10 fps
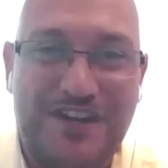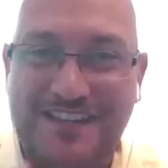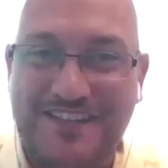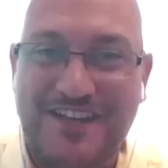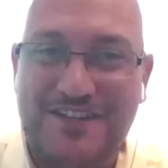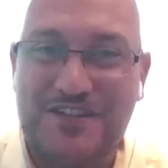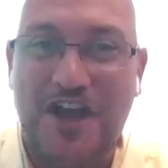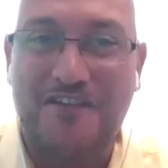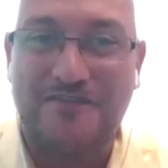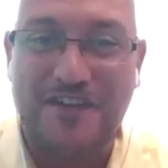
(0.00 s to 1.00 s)
not to cut you
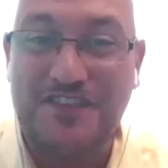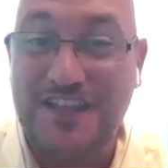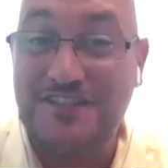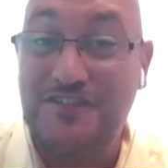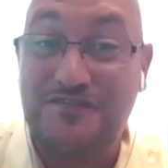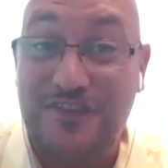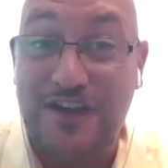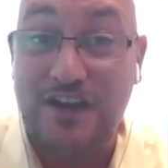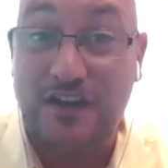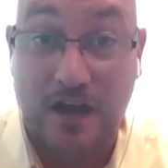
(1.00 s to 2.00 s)
off. I think that's
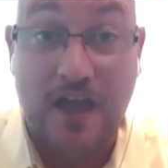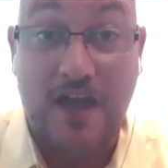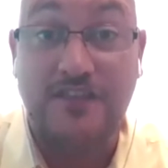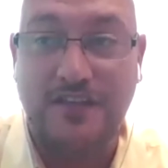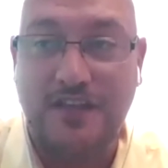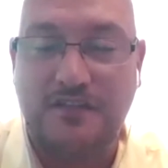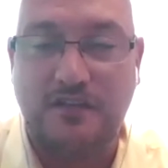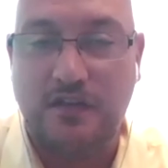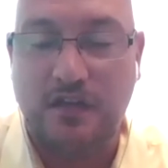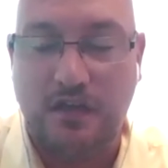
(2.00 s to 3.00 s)
I think that's
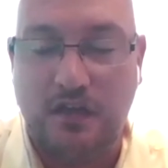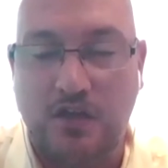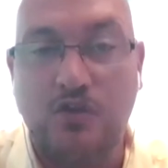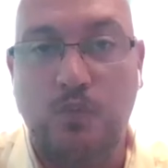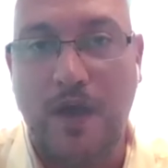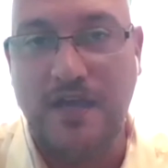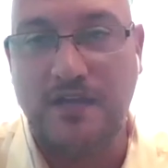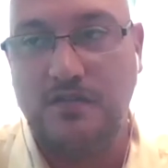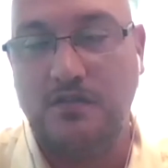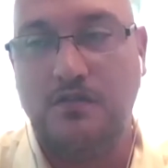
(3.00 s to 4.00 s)
a good way
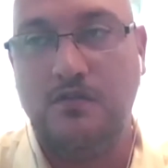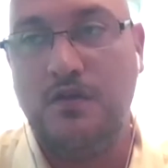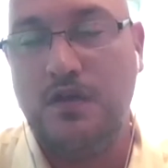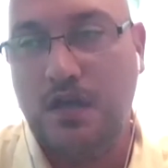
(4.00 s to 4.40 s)
to